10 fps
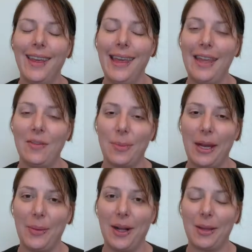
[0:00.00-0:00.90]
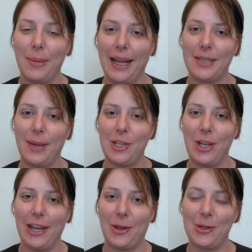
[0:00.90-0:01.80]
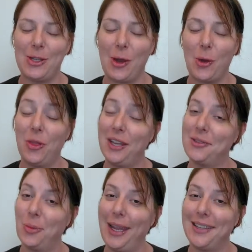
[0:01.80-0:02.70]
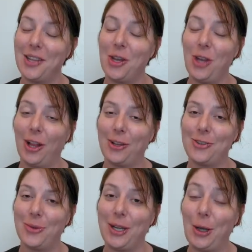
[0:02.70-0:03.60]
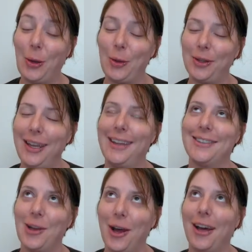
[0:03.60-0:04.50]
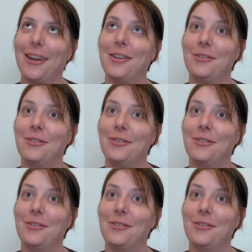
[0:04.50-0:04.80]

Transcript: Hey everybody, welcome back to my channel. So this week's Dollar Tree Gold is on,